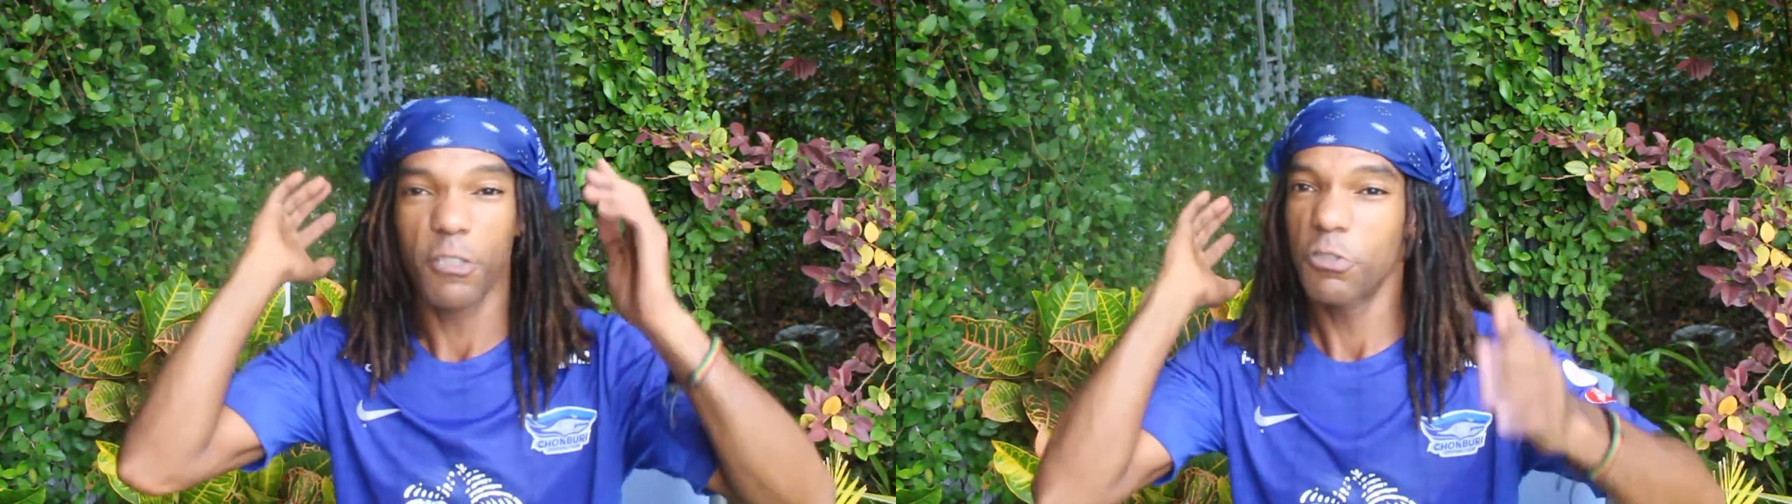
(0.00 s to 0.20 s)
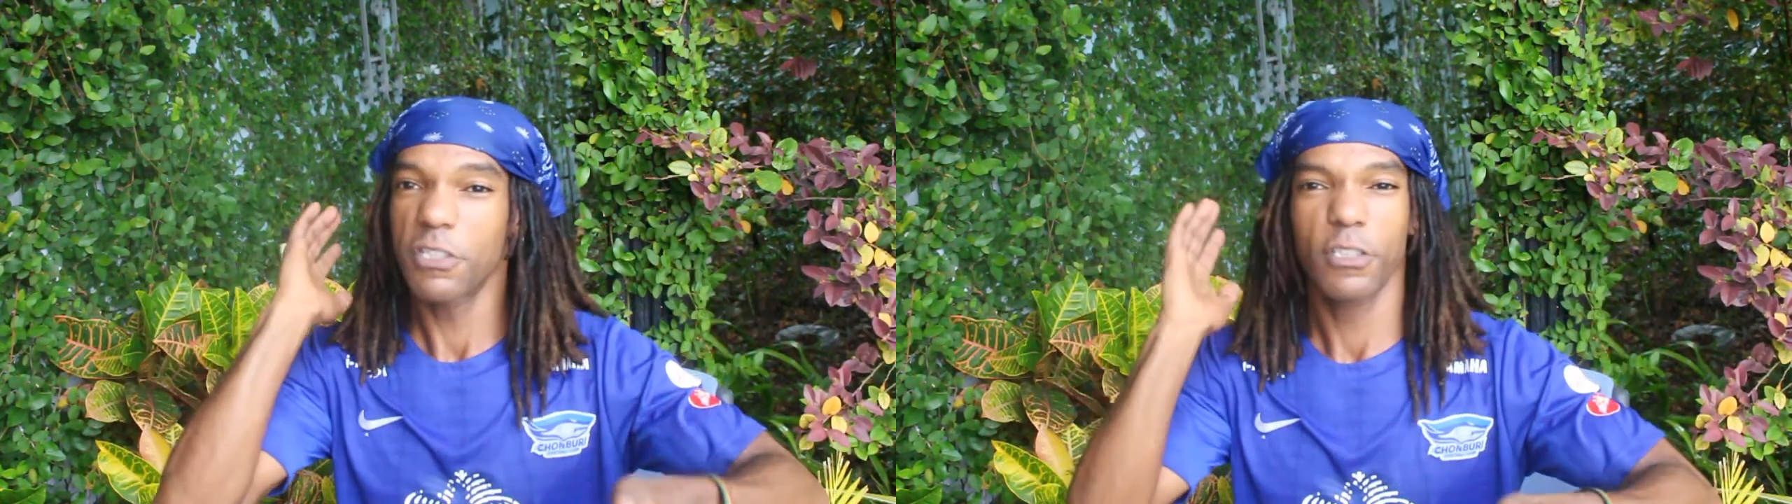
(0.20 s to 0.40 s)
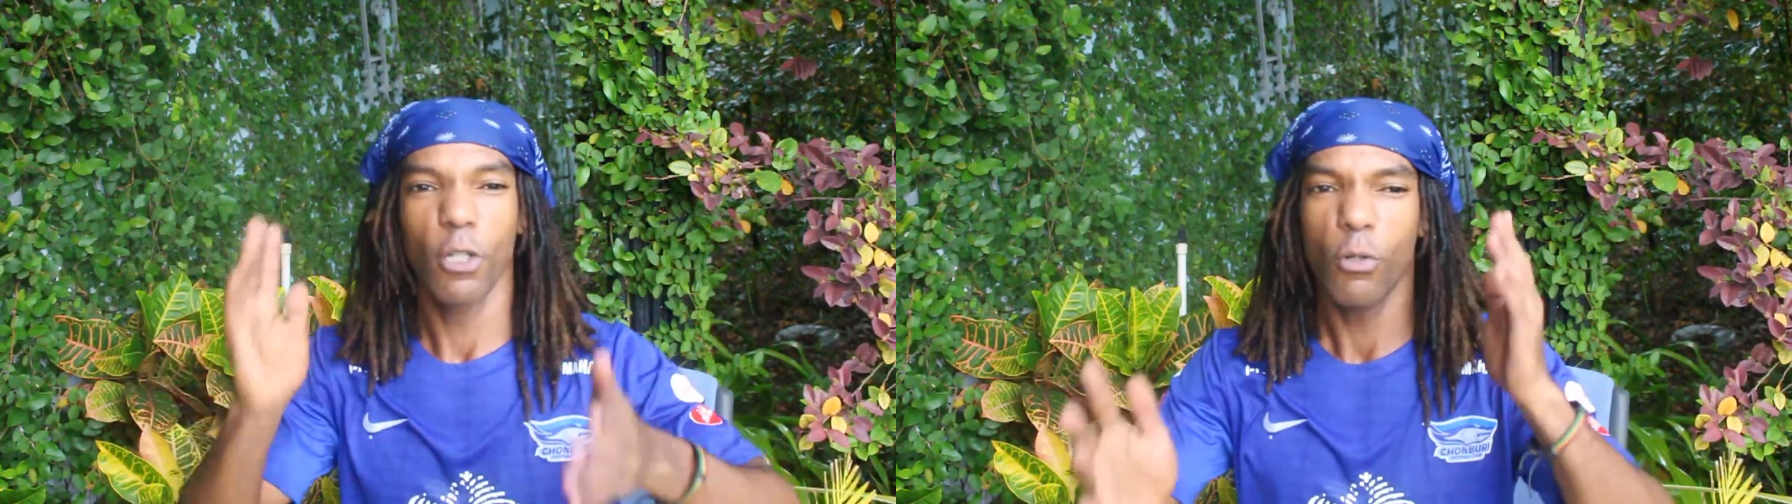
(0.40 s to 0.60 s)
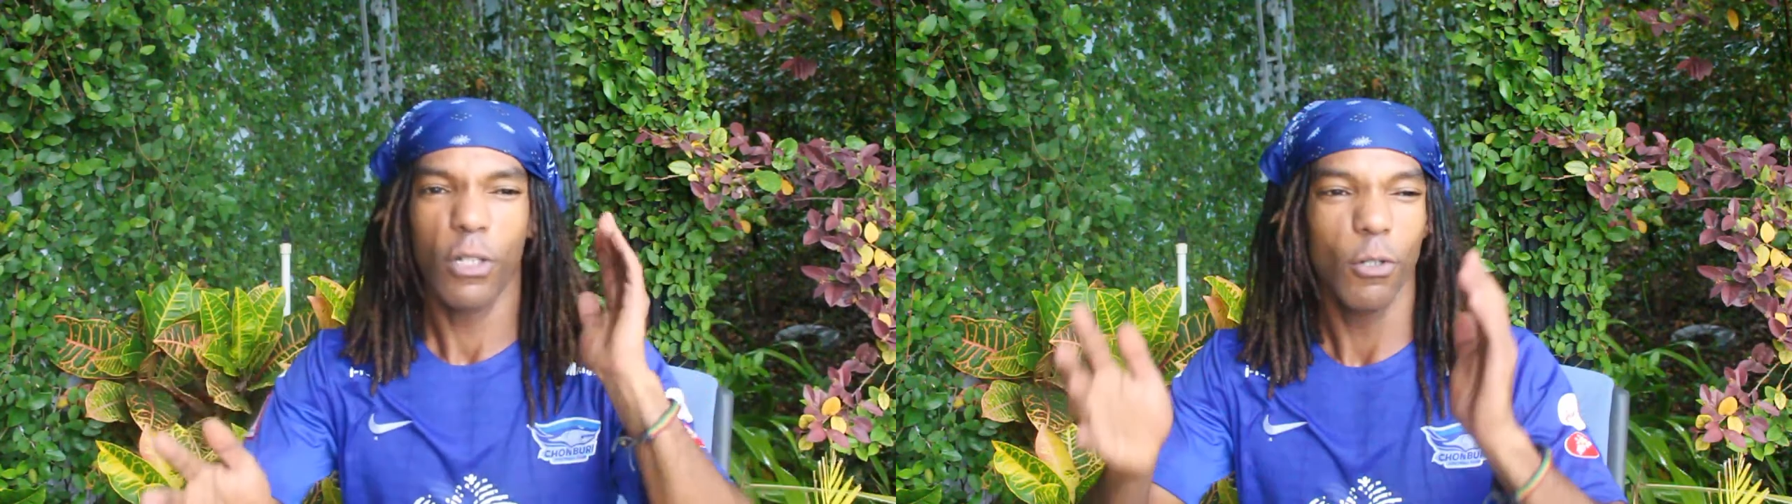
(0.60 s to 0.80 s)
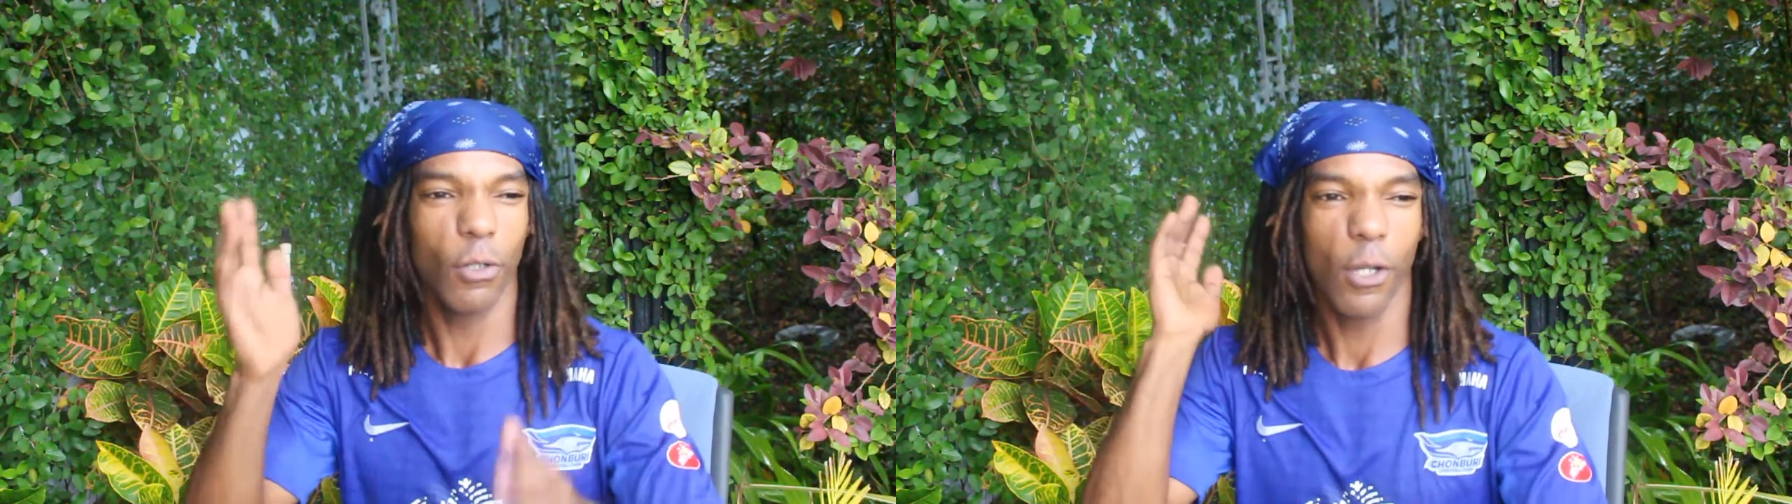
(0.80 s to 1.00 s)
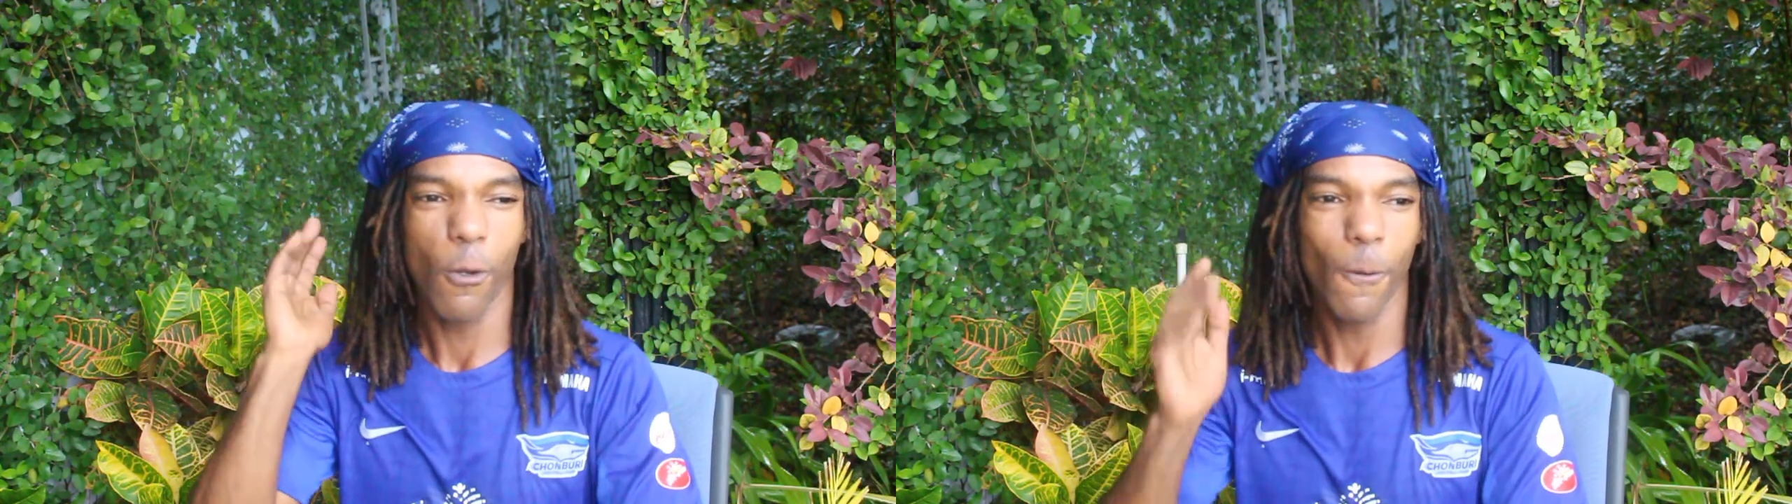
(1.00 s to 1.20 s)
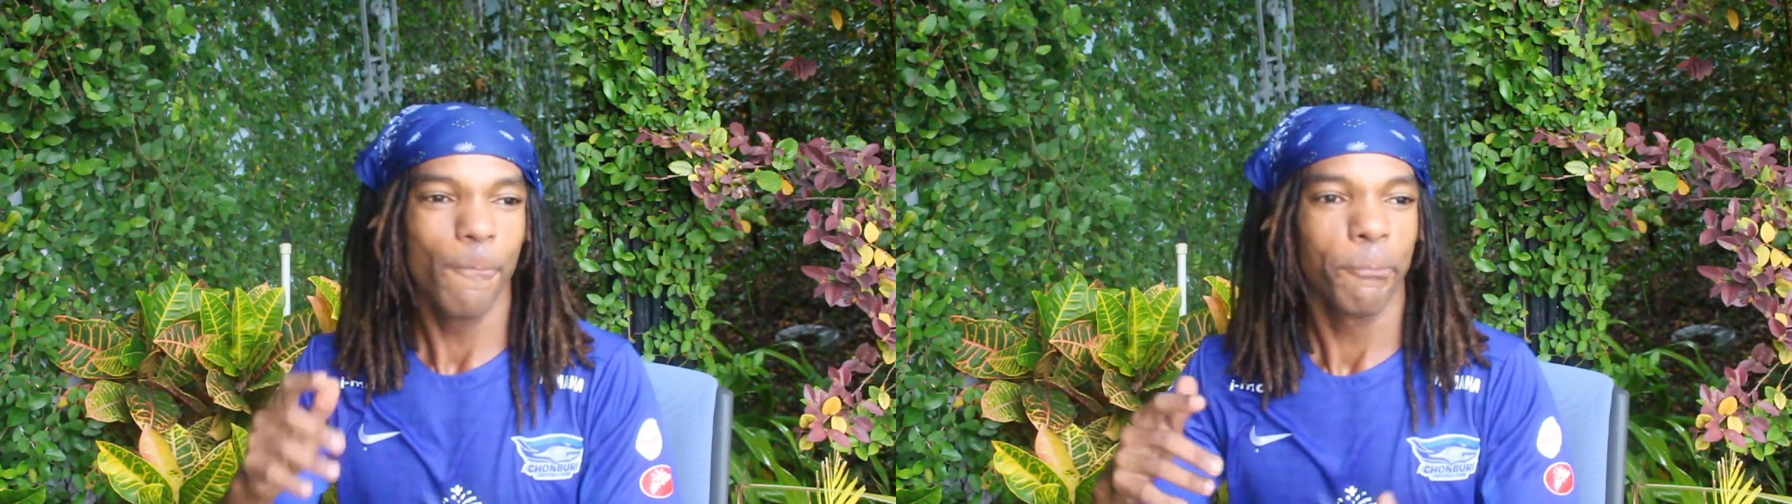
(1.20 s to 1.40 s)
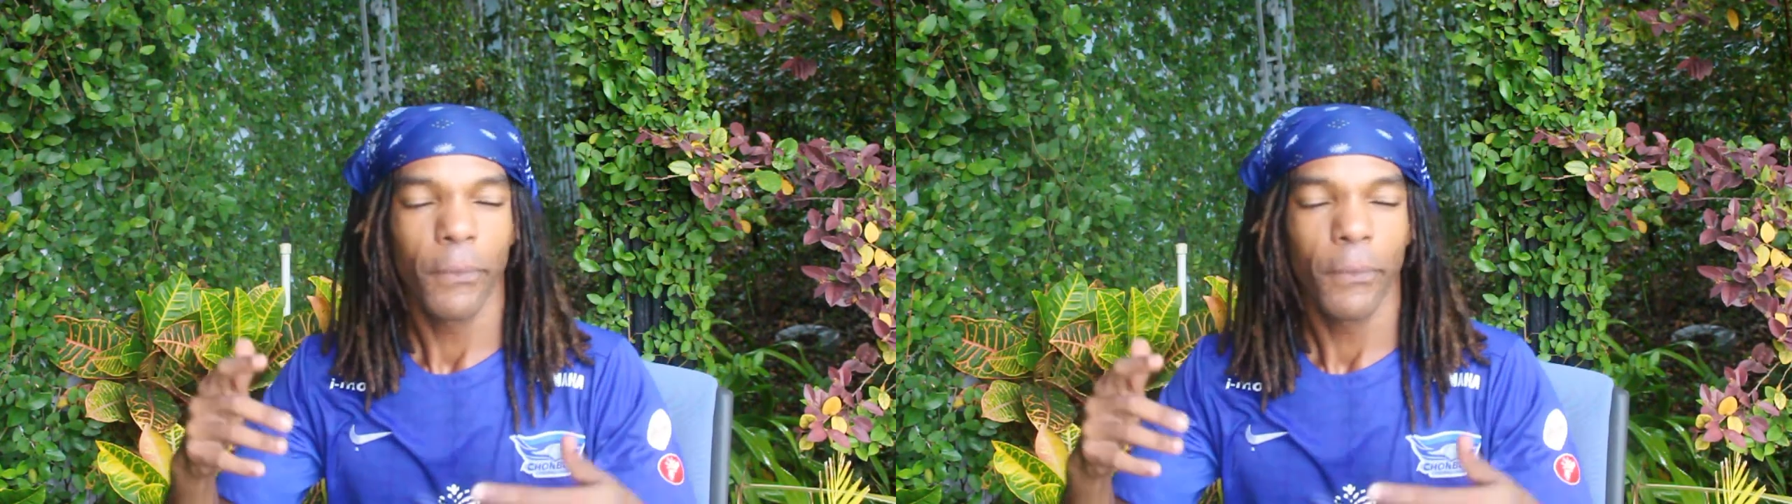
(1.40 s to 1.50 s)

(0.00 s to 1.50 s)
You just go, go, go.